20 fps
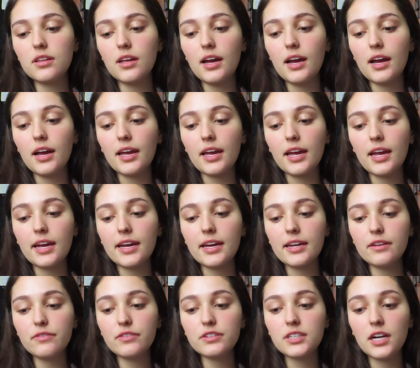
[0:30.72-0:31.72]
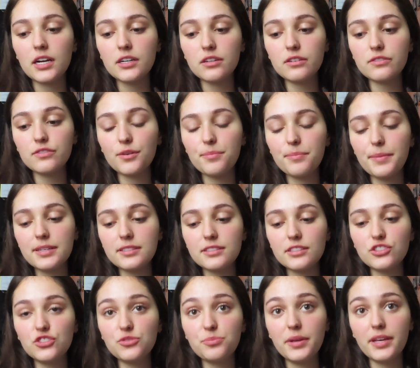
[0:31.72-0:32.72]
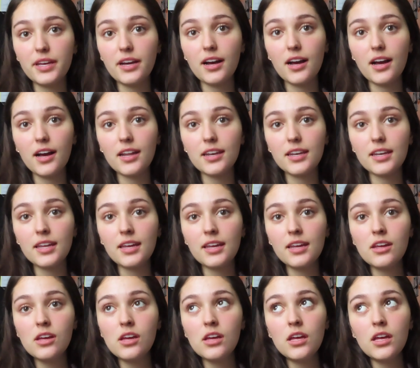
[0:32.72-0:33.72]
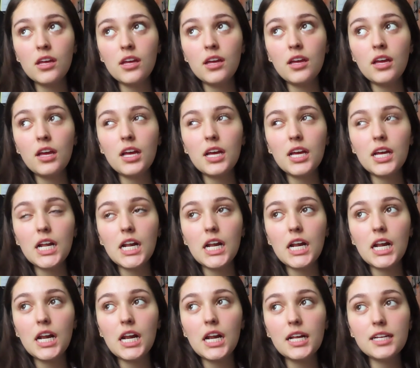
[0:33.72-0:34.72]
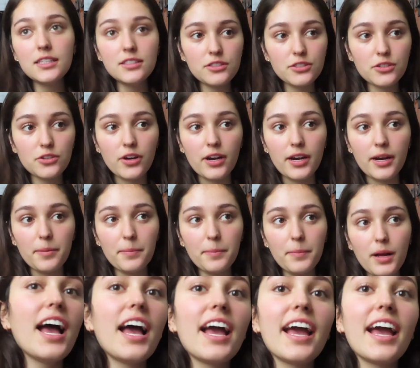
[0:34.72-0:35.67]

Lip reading: I had a photographer message me on Instagram.